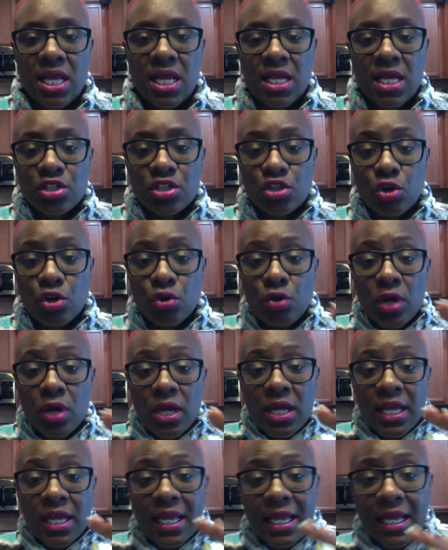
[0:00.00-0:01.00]
So
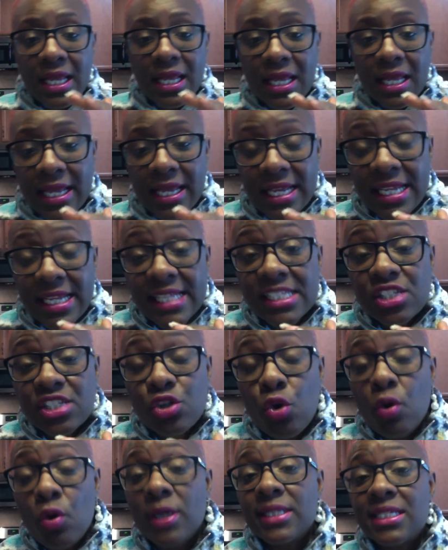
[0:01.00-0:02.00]
it is
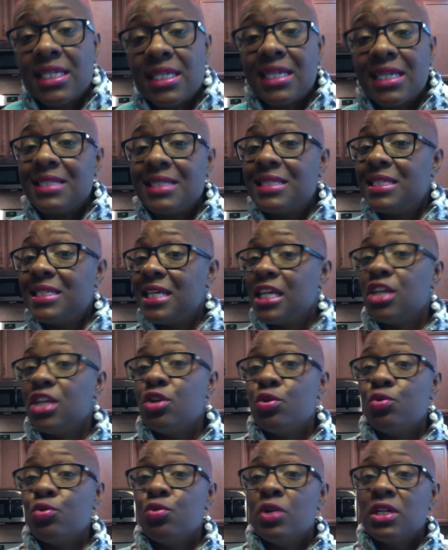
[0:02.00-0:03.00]
going to
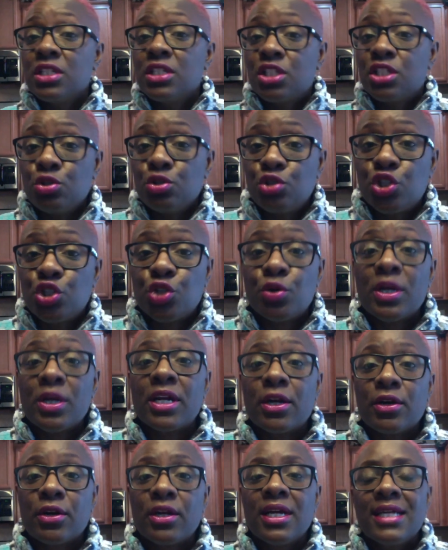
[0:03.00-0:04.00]
continue to
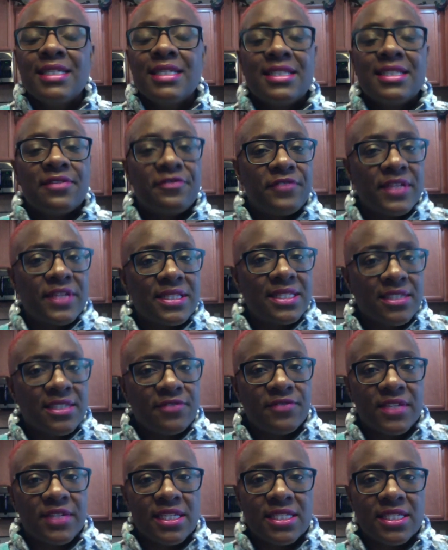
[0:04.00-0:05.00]
trigger
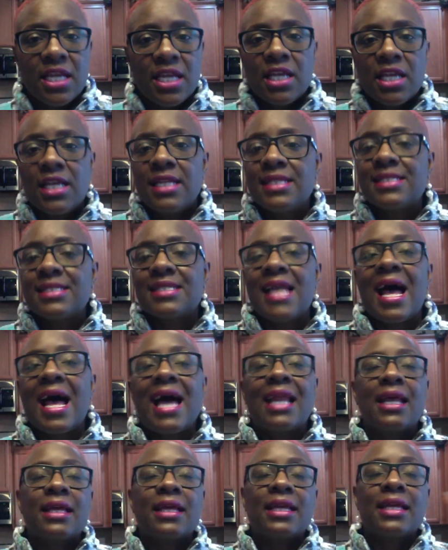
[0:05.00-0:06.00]
defensiveness. It is not,
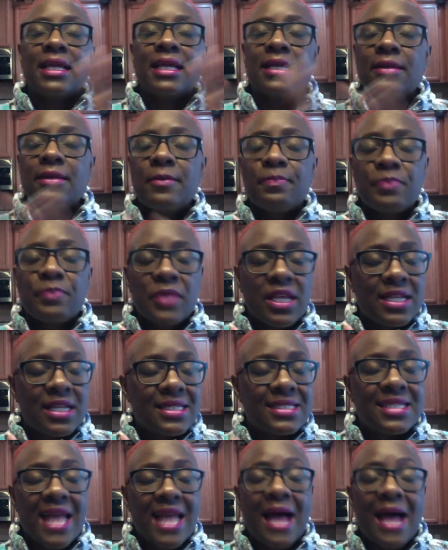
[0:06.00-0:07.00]
again, it is
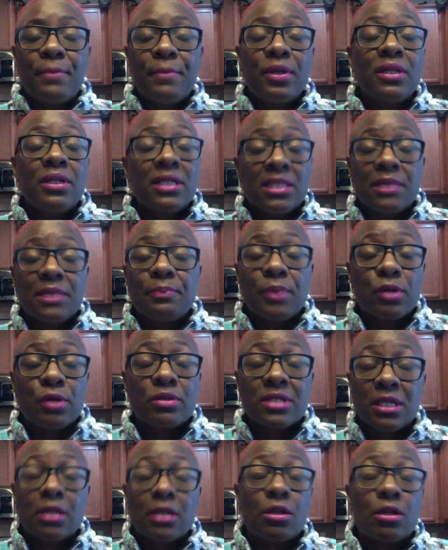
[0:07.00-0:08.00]
not pulling the
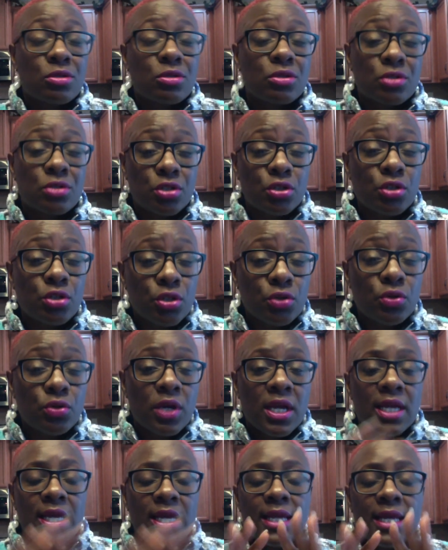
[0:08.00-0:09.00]
person closer to you.
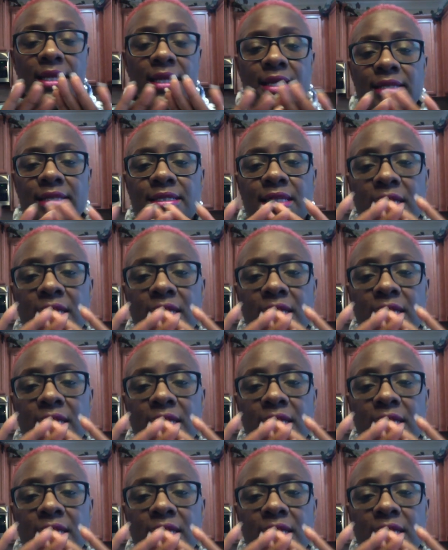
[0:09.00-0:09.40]
It is